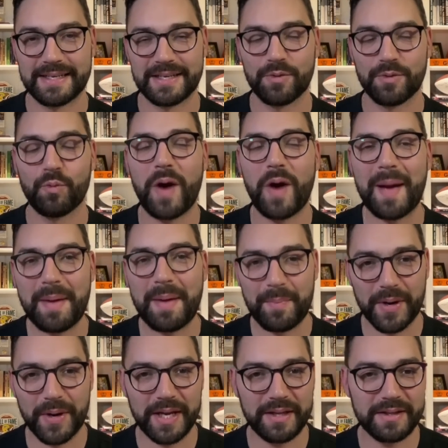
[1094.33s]
Why am I
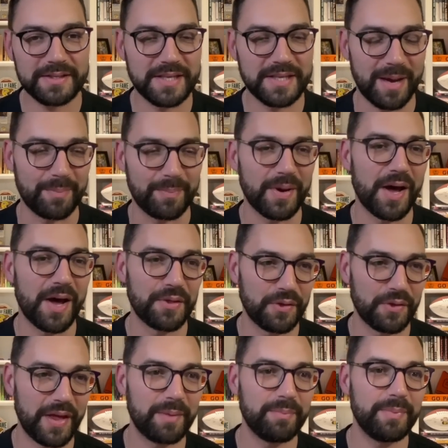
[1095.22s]
bringing this up other
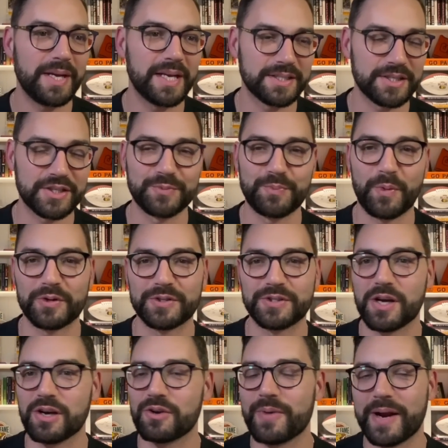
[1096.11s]
than because it's sports
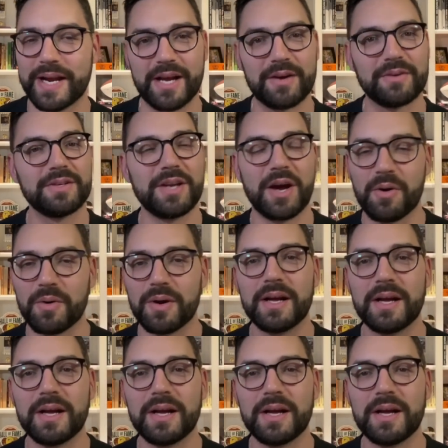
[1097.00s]
talk radio? No.